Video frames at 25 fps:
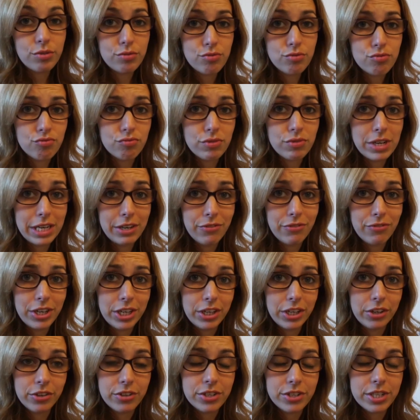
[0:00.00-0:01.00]
it's really,
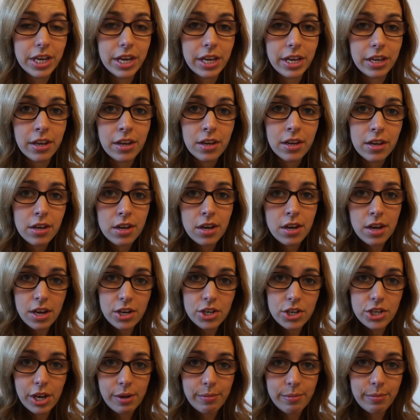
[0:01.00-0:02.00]
really good day.
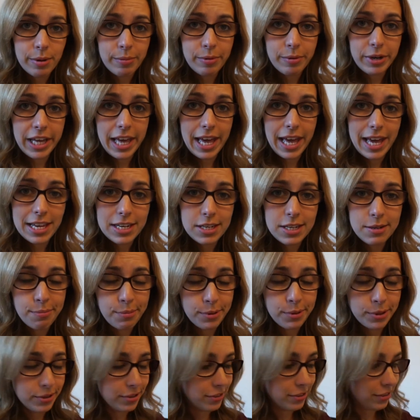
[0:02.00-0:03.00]
Shame about my head,
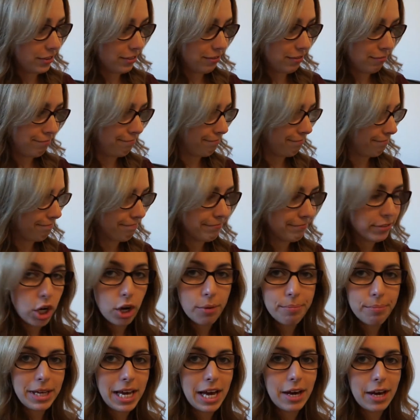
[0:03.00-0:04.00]
but
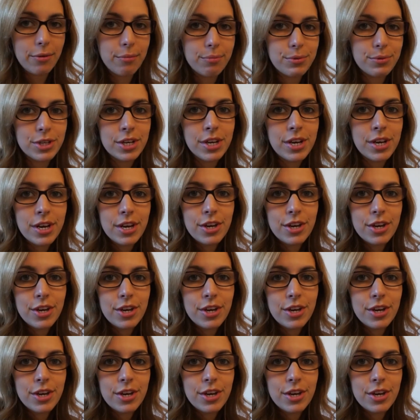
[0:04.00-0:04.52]
can't be helped.